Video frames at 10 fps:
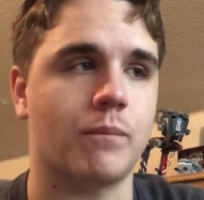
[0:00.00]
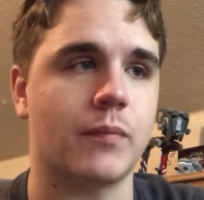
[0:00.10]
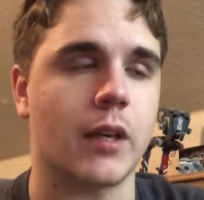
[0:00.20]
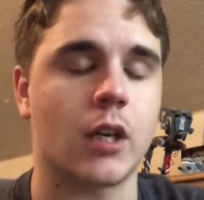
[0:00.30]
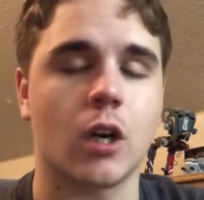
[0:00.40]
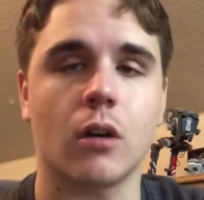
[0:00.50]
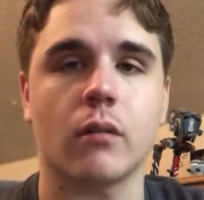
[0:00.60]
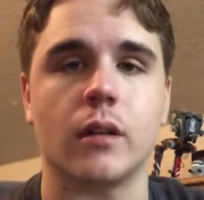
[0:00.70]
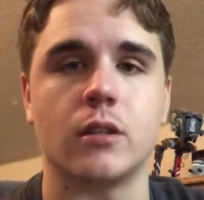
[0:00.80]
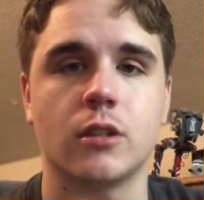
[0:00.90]
the
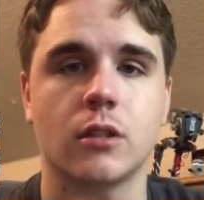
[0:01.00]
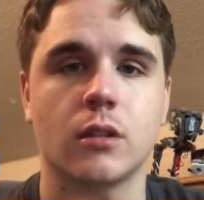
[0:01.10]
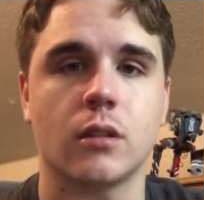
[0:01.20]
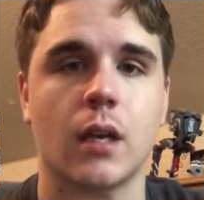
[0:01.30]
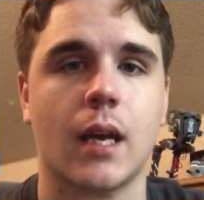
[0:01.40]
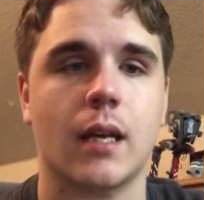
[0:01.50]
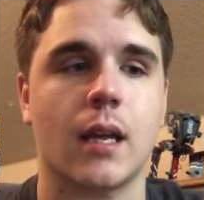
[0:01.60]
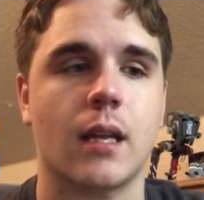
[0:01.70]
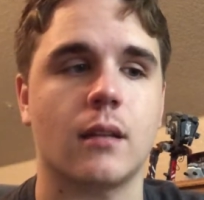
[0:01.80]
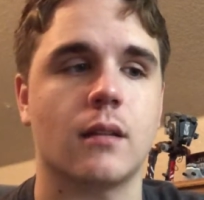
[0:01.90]
courage
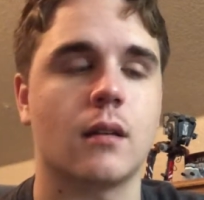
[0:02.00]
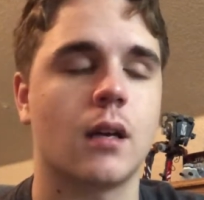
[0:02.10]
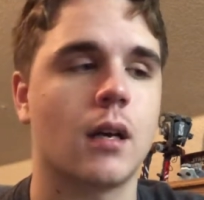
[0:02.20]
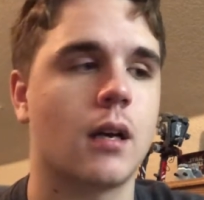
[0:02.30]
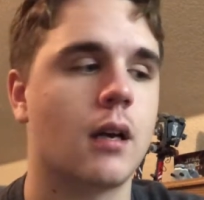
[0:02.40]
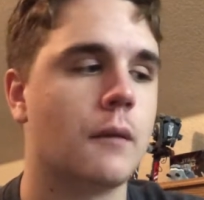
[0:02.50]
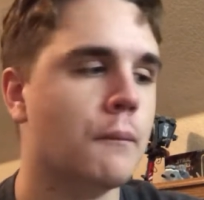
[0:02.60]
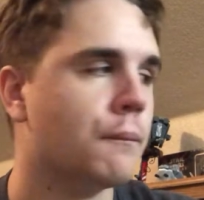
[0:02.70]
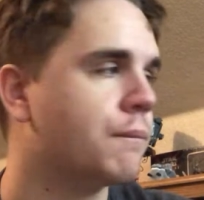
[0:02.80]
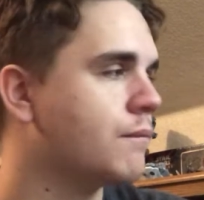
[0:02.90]
and
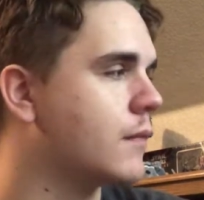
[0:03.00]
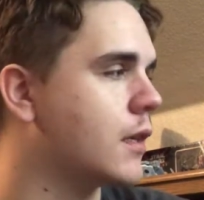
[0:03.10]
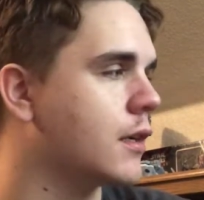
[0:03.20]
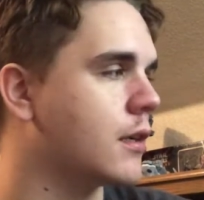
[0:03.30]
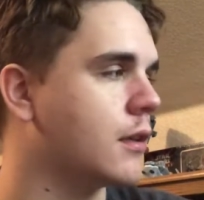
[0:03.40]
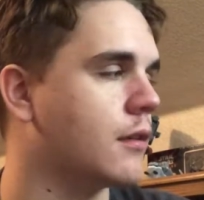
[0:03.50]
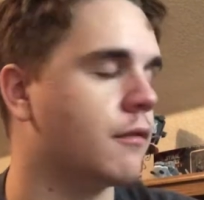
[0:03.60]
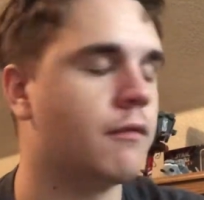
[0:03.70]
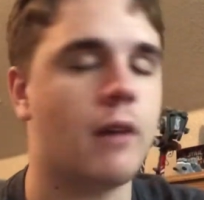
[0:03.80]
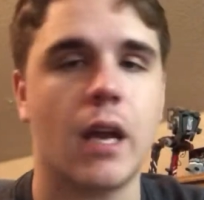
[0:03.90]
the
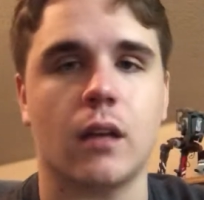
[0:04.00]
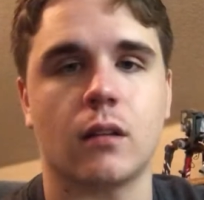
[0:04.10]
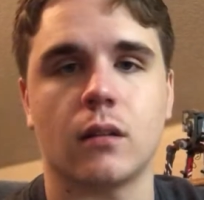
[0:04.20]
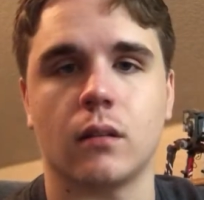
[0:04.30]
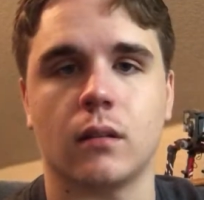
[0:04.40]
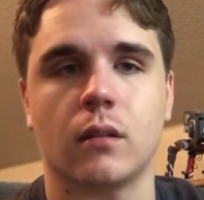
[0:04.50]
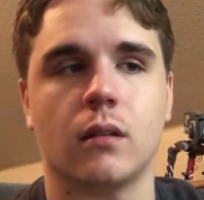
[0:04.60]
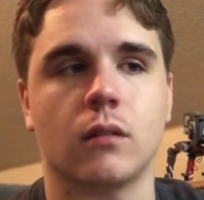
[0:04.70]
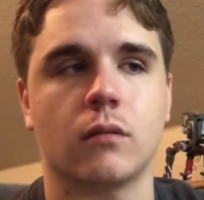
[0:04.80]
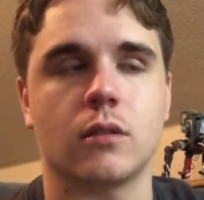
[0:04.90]
faith to, you
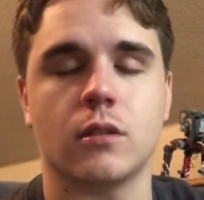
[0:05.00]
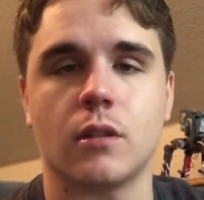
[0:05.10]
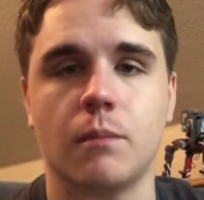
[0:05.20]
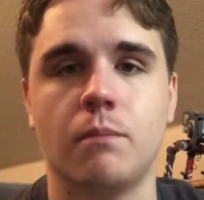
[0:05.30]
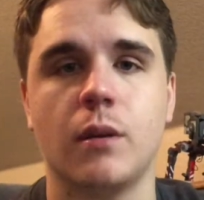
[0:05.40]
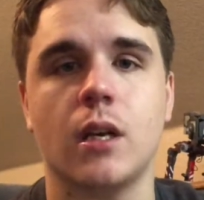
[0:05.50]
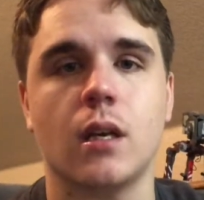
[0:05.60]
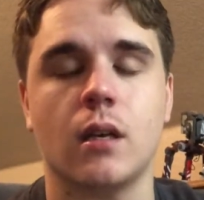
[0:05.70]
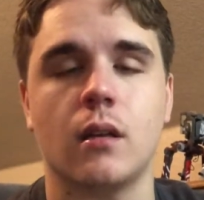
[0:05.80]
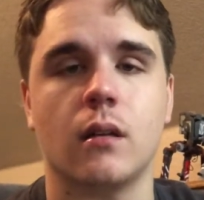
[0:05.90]
know, to
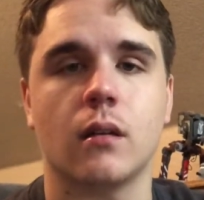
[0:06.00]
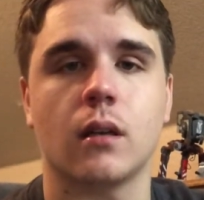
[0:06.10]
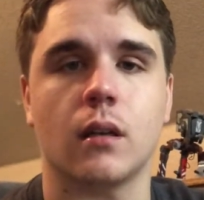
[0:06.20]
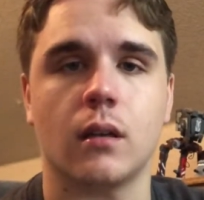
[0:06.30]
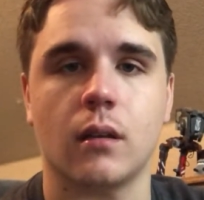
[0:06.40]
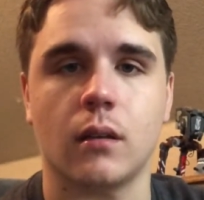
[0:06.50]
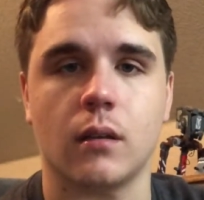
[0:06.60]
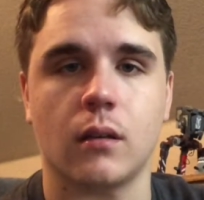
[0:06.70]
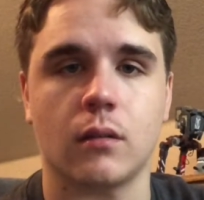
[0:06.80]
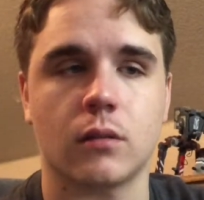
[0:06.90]
be
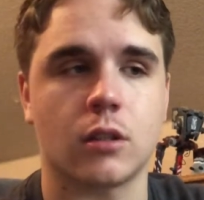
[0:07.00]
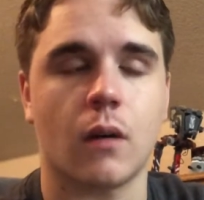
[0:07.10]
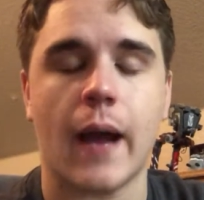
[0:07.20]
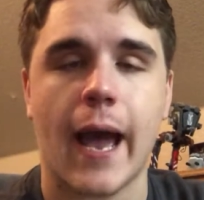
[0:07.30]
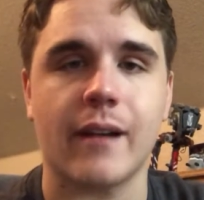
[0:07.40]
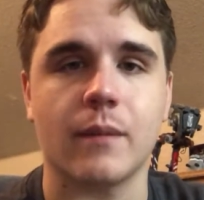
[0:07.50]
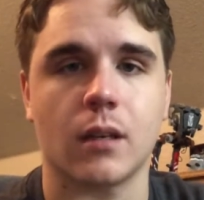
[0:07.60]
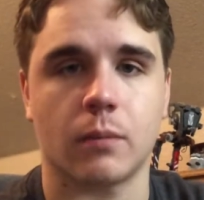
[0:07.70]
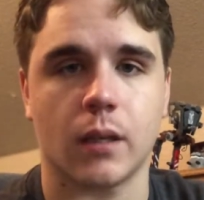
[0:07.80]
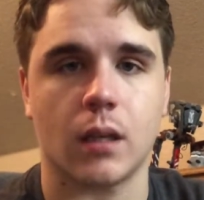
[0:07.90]
so adamant
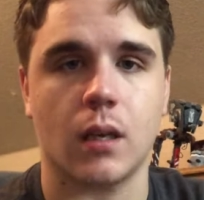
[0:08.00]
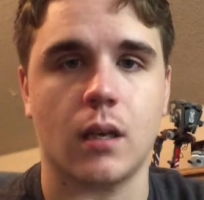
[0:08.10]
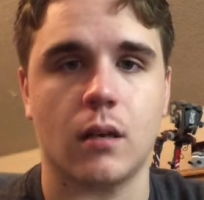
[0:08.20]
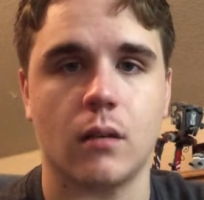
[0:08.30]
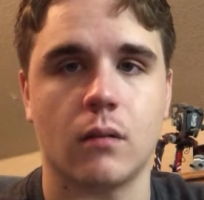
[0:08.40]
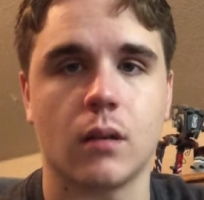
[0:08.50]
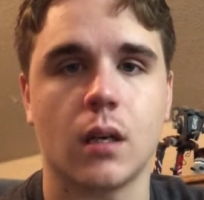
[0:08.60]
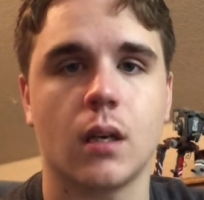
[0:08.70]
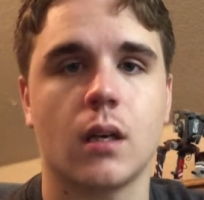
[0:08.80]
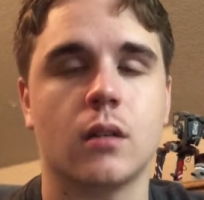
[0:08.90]
about the
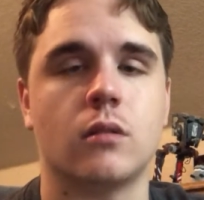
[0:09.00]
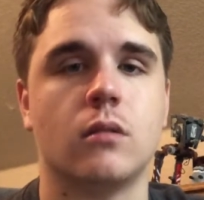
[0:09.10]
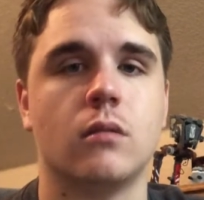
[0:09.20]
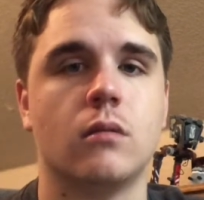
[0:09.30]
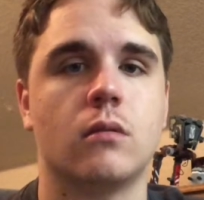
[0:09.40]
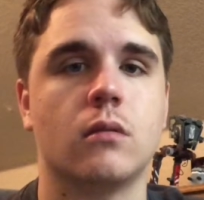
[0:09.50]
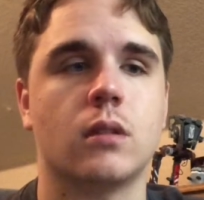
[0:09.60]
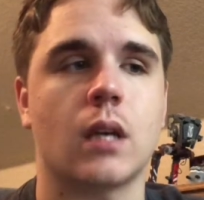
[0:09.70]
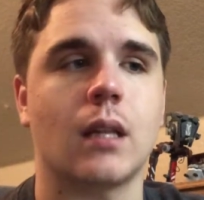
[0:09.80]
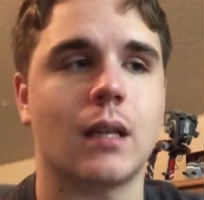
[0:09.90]
EU, to
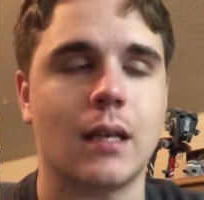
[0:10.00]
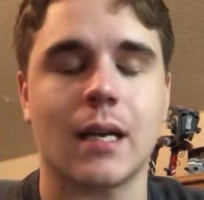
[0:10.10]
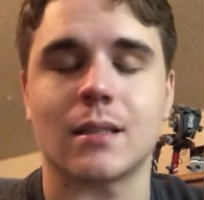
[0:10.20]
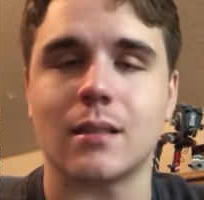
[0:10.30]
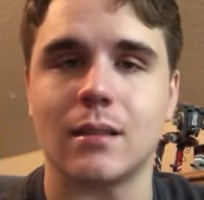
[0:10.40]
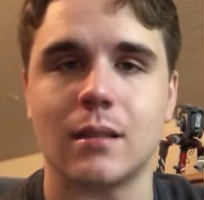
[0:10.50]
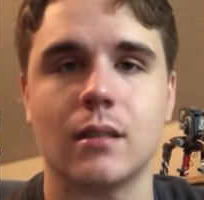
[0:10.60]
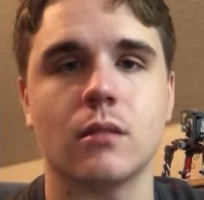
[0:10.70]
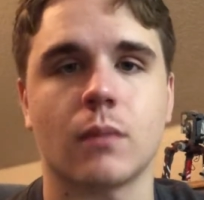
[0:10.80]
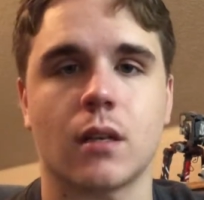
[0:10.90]
say that yes, this
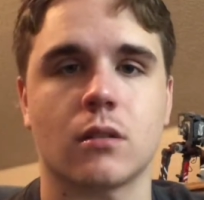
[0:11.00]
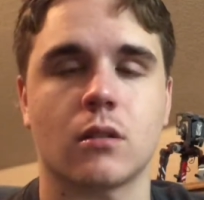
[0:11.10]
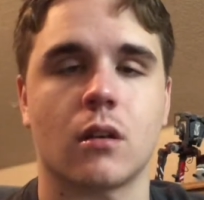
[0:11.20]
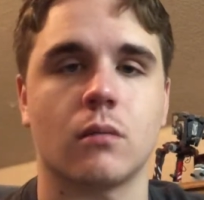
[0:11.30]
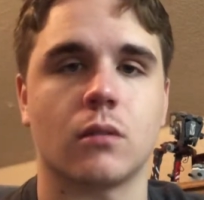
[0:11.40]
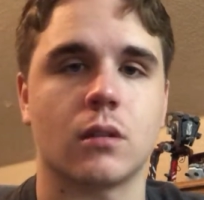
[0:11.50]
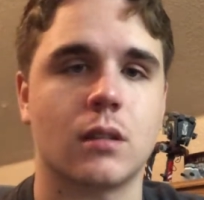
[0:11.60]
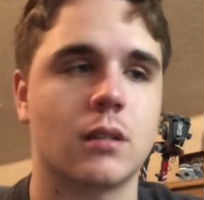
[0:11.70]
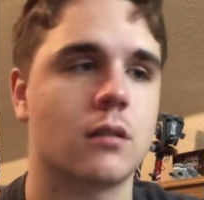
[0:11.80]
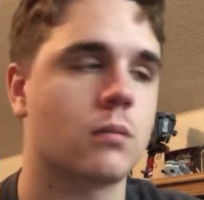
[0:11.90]
is my Star Wars,
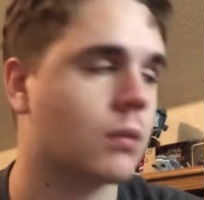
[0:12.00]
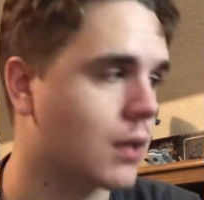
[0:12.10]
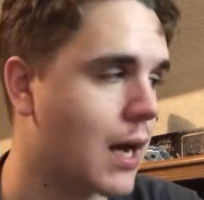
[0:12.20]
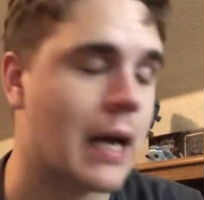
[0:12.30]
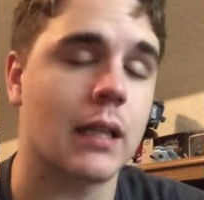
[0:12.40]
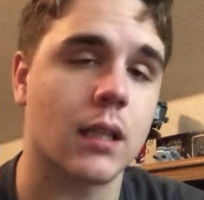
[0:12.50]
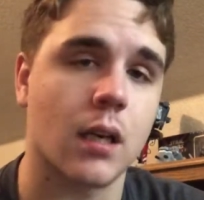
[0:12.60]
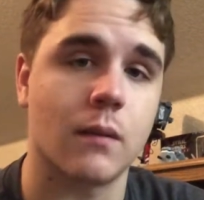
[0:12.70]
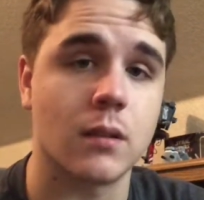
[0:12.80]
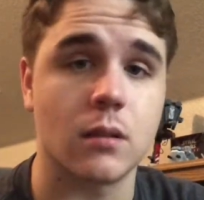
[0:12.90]
this is what I love,
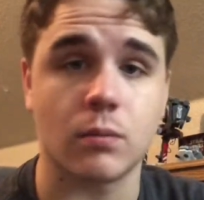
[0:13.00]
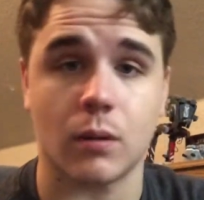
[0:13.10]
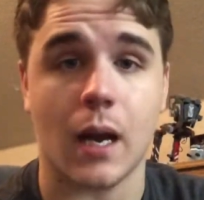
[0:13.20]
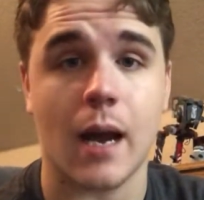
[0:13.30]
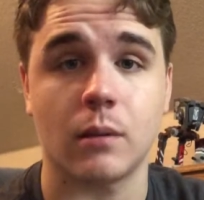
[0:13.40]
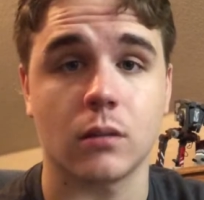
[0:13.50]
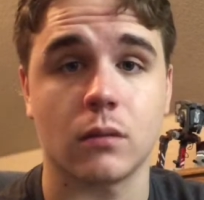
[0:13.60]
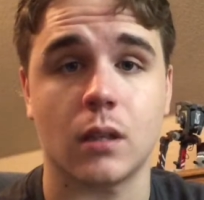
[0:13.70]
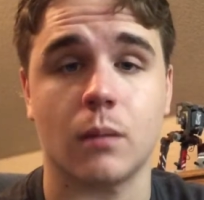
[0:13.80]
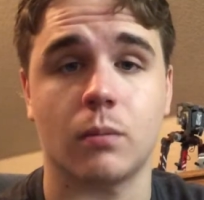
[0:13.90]
this is what I'm
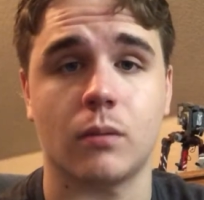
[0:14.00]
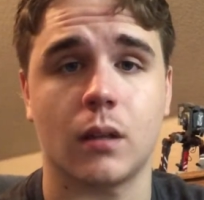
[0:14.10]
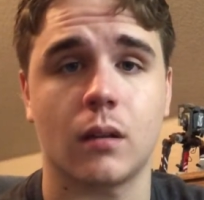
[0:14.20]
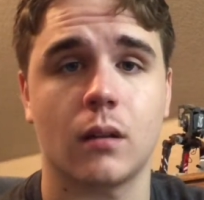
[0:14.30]
growing up with.